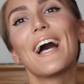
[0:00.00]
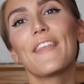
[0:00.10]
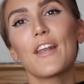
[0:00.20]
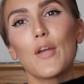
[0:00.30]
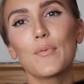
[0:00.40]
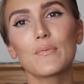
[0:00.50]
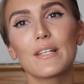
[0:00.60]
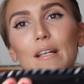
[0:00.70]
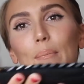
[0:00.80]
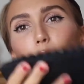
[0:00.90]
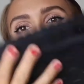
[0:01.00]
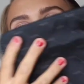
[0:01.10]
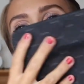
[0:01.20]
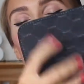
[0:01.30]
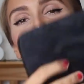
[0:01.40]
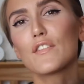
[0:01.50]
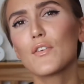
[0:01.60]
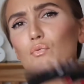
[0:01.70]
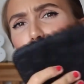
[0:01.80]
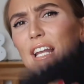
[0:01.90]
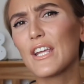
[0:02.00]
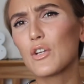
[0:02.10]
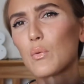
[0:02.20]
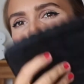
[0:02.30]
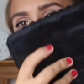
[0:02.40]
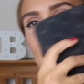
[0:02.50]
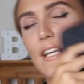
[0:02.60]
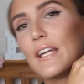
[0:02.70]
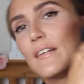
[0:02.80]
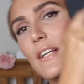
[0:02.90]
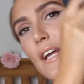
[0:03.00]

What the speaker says: and then it opens with a little popper and it just feels really good quality.